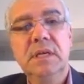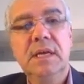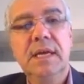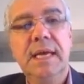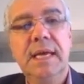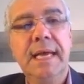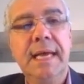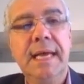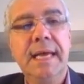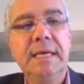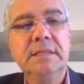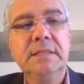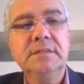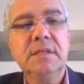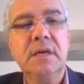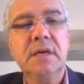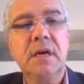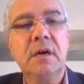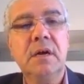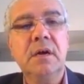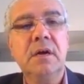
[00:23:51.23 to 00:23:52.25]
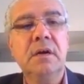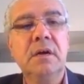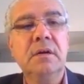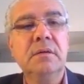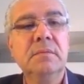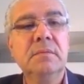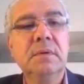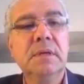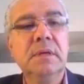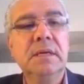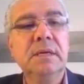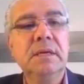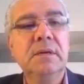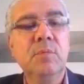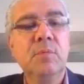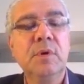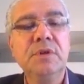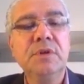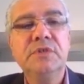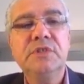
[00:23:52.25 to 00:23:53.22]
And
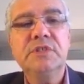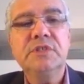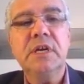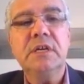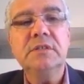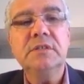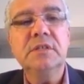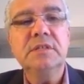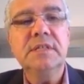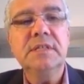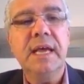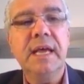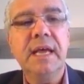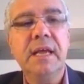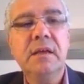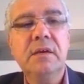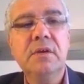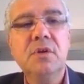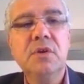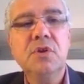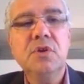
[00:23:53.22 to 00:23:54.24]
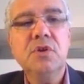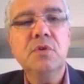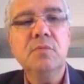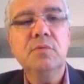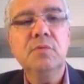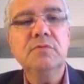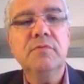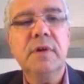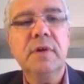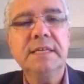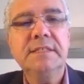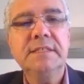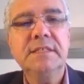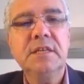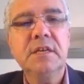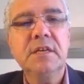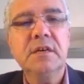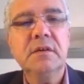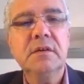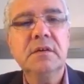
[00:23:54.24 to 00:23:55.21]
when you start the day, you would write
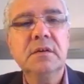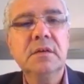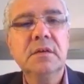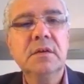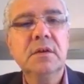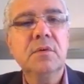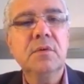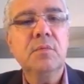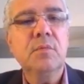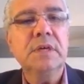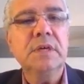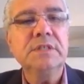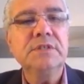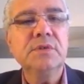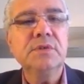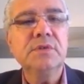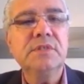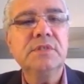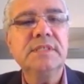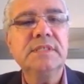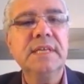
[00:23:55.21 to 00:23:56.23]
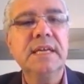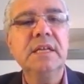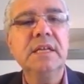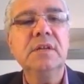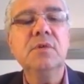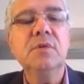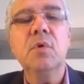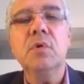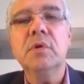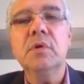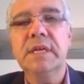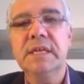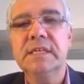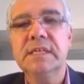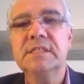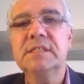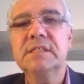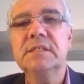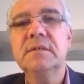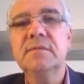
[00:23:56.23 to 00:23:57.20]
here what your stated goal
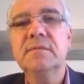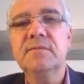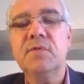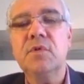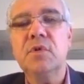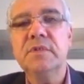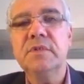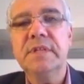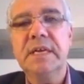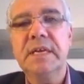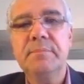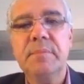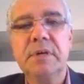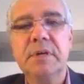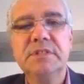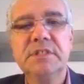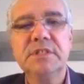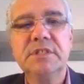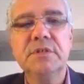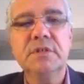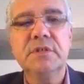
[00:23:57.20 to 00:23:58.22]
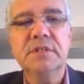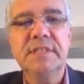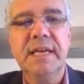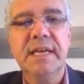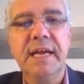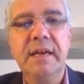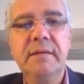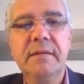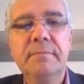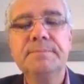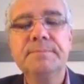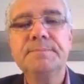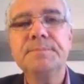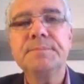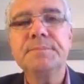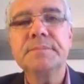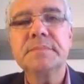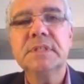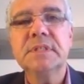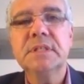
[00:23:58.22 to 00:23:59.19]
is for that particular day,
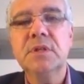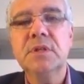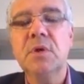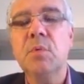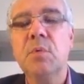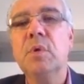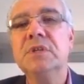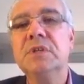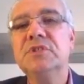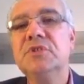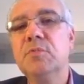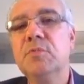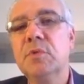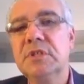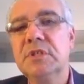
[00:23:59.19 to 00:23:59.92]
what you want to